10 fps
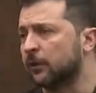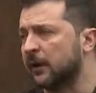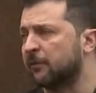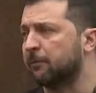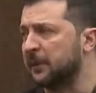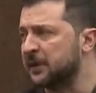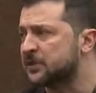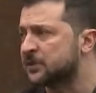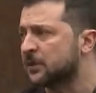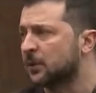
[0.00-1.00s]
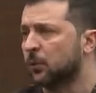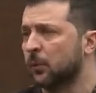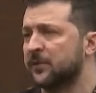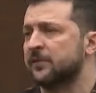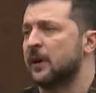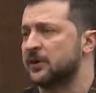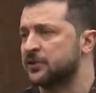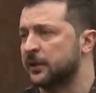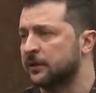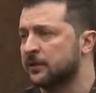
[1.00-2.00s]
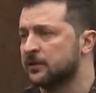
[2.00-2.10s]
have peace with Russia?